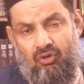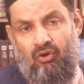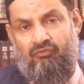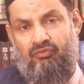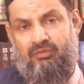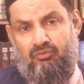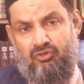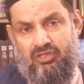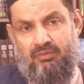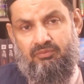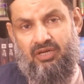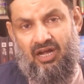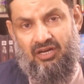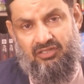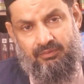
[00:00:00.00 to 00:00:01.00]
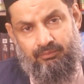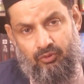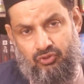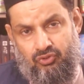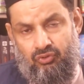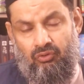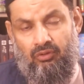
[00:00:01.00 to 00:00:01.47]
or we Muslims are
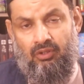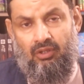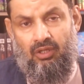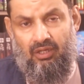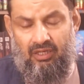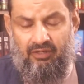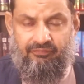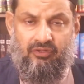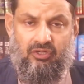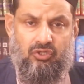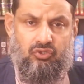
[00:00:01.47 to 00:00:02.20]
supposed to live.